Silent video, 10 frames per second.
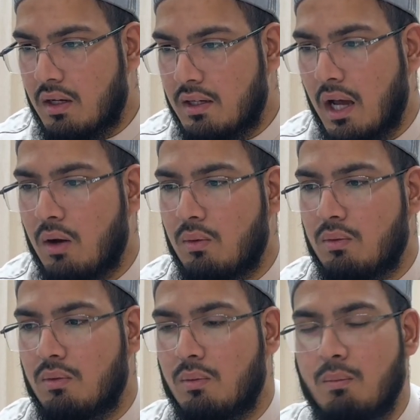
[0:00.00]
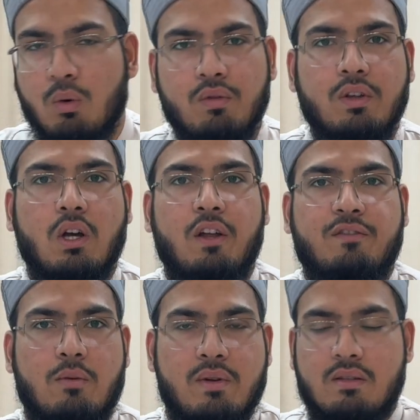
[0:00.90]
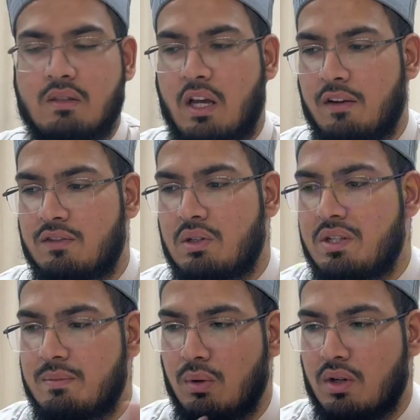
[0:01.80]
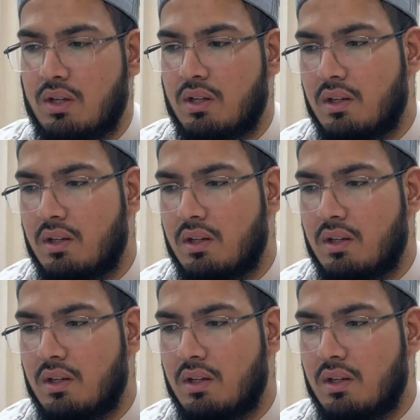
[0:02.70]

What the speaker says: Now, moving on from his life to his book.